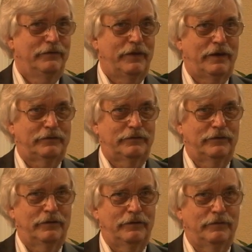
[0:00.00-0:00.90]
that
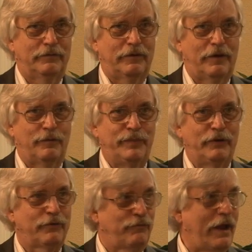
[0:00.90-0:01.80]
are
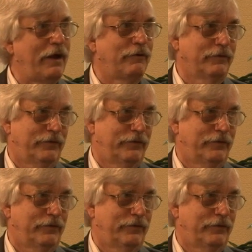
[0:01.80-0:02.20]
built around